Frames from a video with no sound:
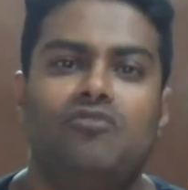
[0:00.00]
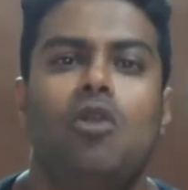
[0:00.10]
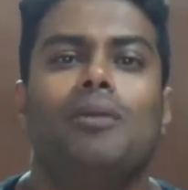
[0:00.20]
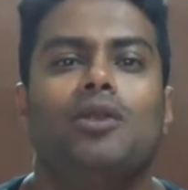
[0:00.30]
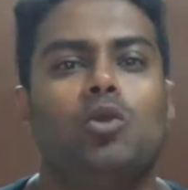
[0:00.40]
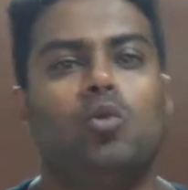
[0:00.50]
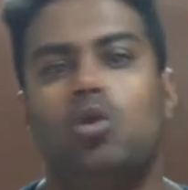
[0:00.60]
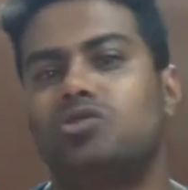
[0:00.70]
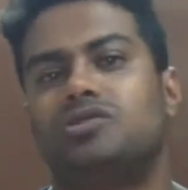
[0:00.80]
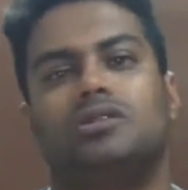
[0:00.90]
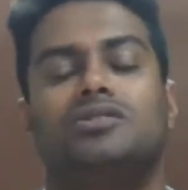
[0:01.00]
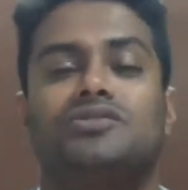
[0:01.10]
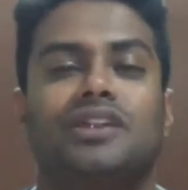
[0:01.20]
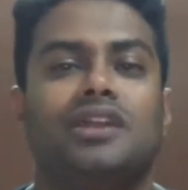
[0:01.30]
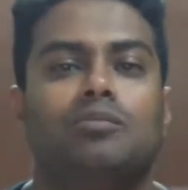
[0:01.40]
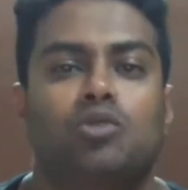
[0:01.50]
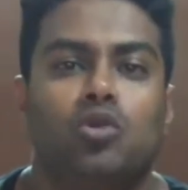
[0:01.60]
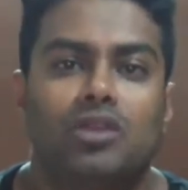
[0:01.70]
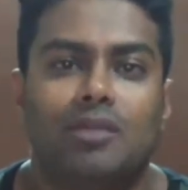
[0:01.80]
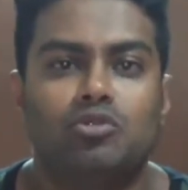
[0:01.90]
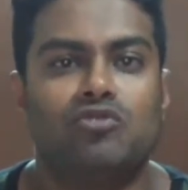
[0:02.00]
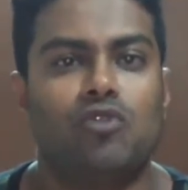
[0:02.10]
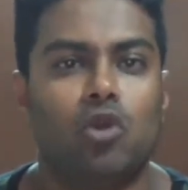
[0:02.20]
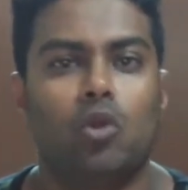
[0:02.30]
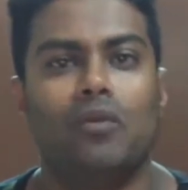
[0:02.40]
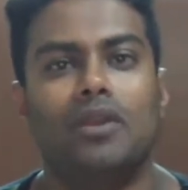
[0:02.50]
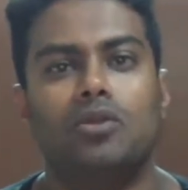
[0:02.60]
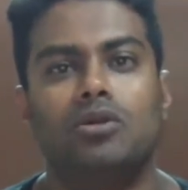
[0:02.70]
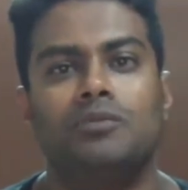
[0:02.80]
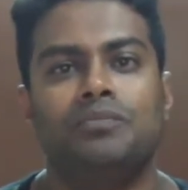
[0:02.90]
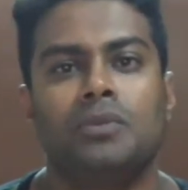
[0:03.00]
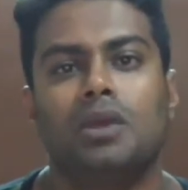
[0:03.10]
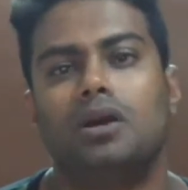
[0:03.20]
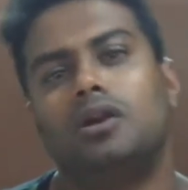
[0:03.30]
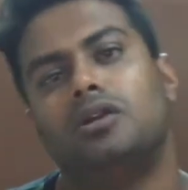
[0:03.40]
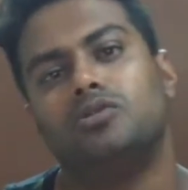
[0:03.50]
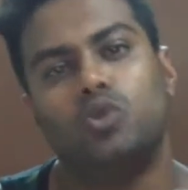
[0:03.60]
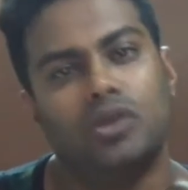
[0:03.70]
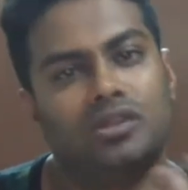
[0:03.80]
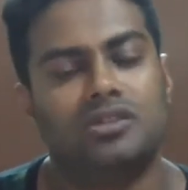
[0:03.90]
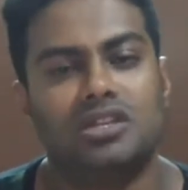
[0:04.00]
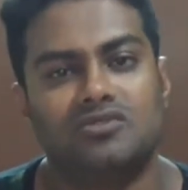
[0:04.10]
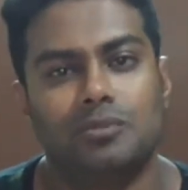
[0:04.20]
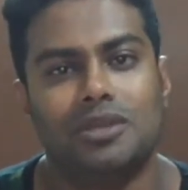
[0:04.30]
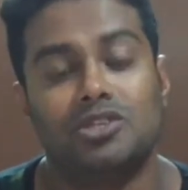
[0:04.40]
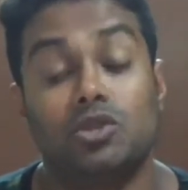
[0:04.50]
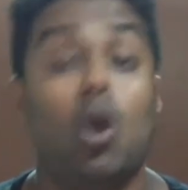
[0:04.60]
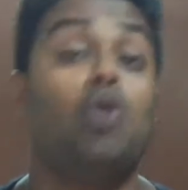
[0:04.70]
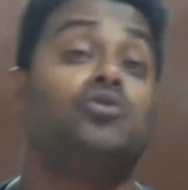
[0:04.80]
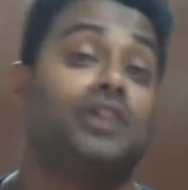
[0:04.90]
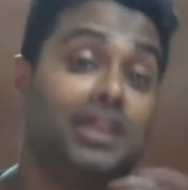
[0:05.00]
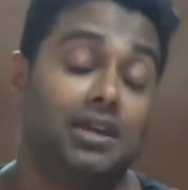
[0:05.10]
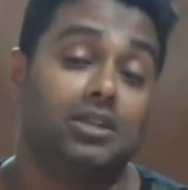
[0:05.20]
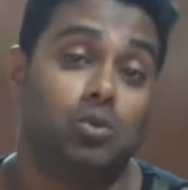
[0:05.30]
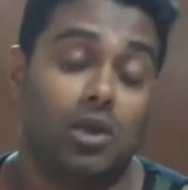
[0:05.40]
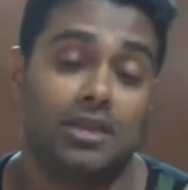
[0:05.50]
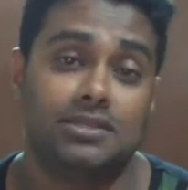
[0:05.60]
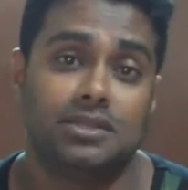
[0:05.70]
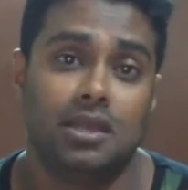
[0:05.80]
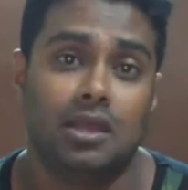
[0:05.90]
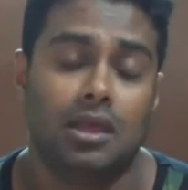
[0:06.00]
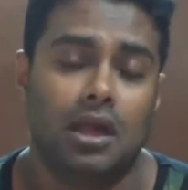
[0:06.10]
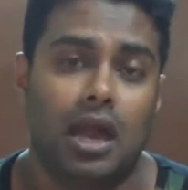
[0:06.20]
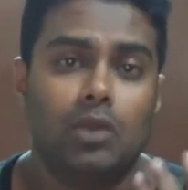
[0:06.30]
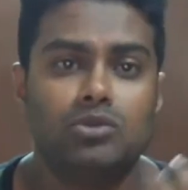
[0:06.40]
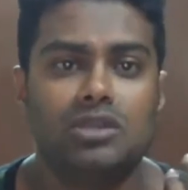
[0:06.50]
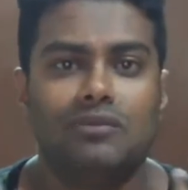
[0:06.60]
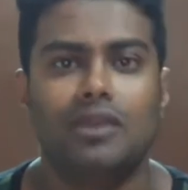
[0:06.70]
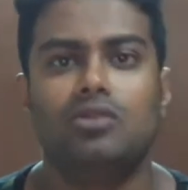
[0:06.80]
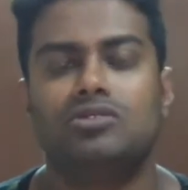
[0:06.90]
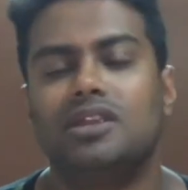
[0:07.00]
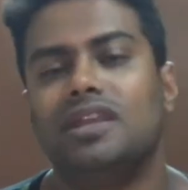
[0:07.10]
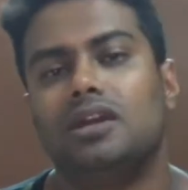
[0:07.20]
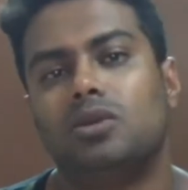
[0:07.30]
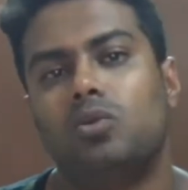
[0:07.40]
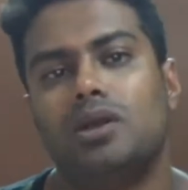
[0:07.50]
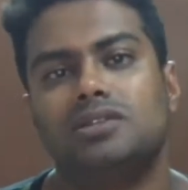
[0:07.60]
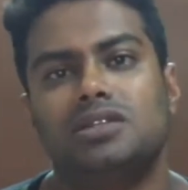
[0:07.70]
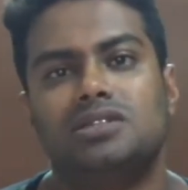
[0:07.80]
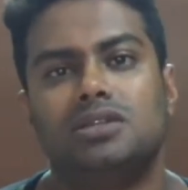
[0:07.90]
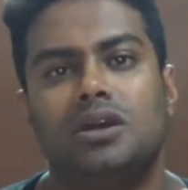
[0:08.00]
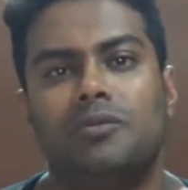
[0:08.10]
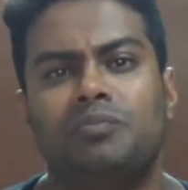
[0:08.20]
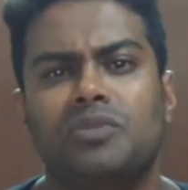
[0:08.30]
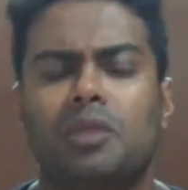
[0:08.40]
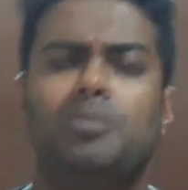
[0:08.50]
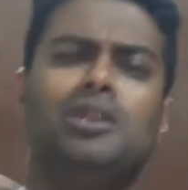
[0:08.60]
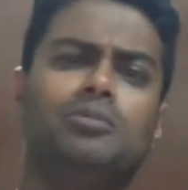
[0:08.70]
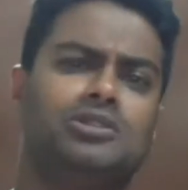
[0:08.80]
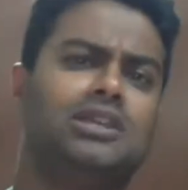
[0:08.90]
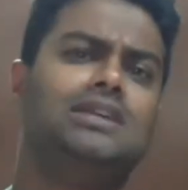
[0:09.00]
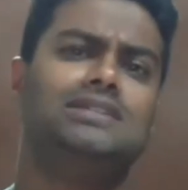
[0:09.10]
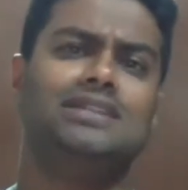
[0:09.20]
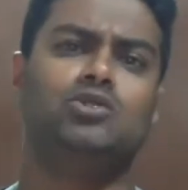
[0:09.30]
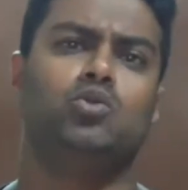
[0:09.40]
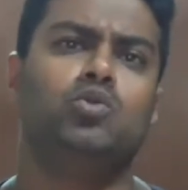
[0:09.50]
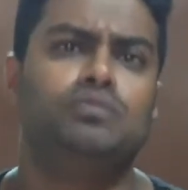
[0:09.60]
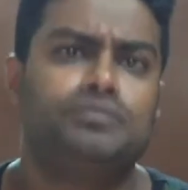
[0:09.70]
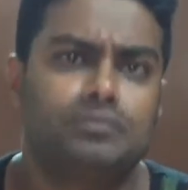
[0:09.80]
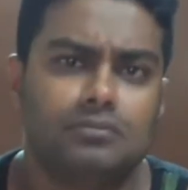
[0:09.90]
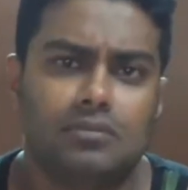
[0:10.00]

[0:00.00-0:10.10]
format or what training program to follow when you're doing a transformation or training otherwise. I would say when you're training otherwise, it's pretty much easy to,